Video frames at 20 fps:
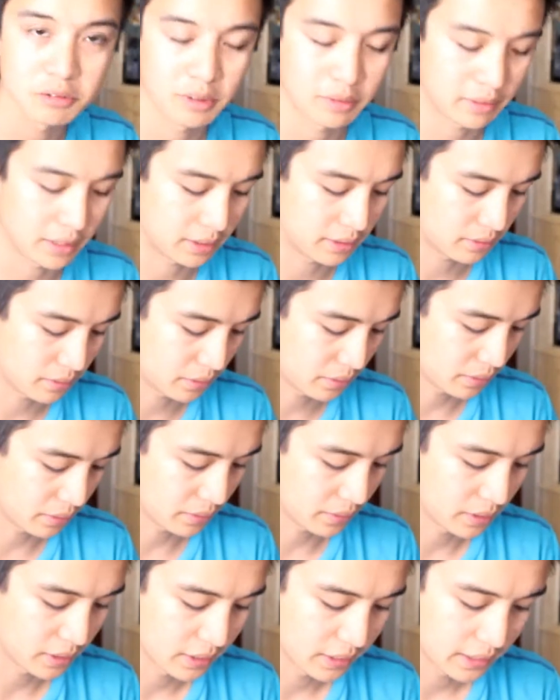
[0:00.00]
We went
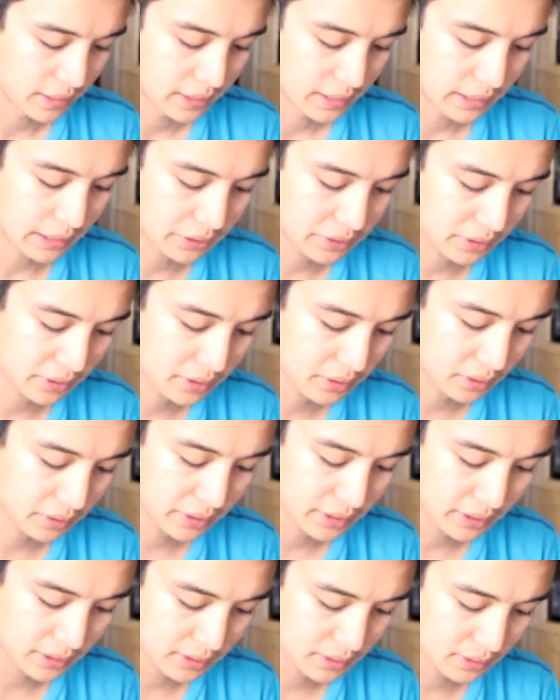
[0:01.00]
through electric
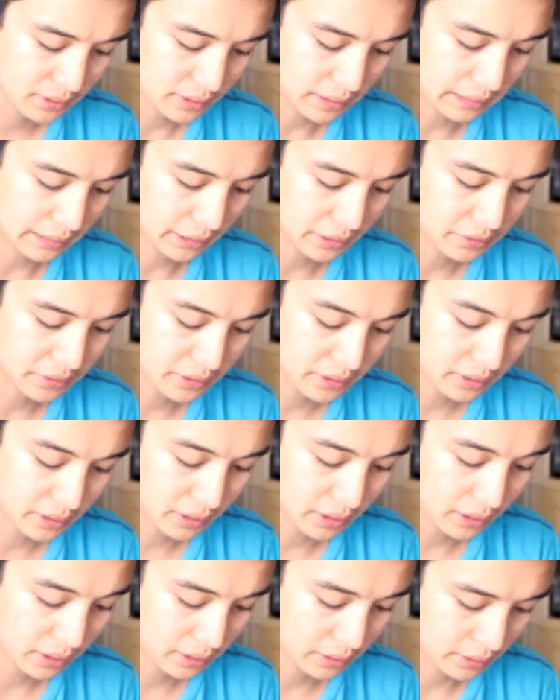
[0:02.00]
circuits,
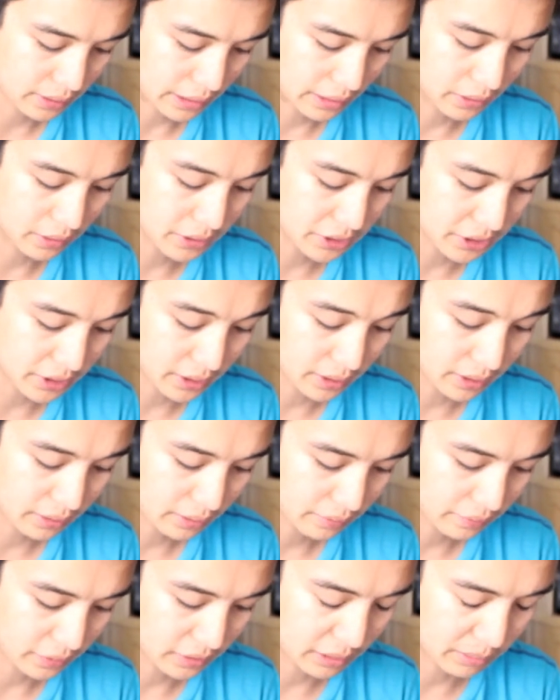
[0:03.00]
electricity,
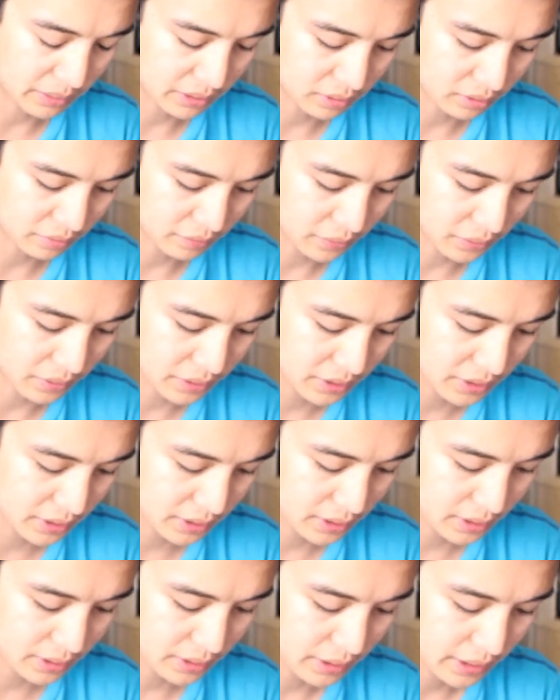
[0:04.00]
energy, fundamental
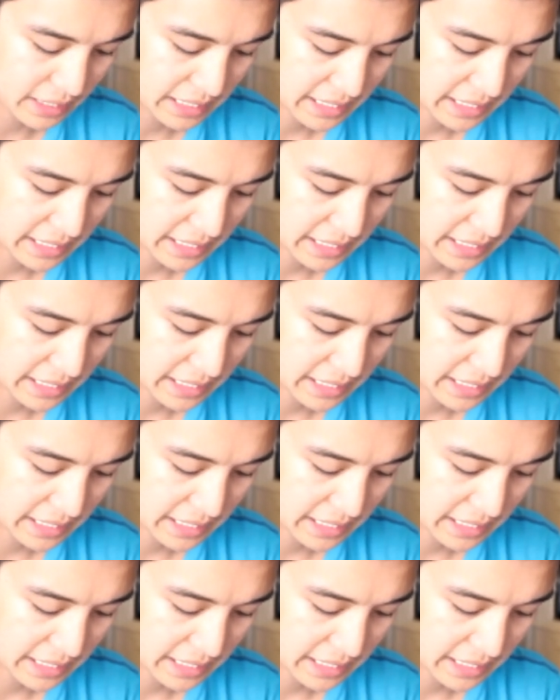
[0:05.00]
forces,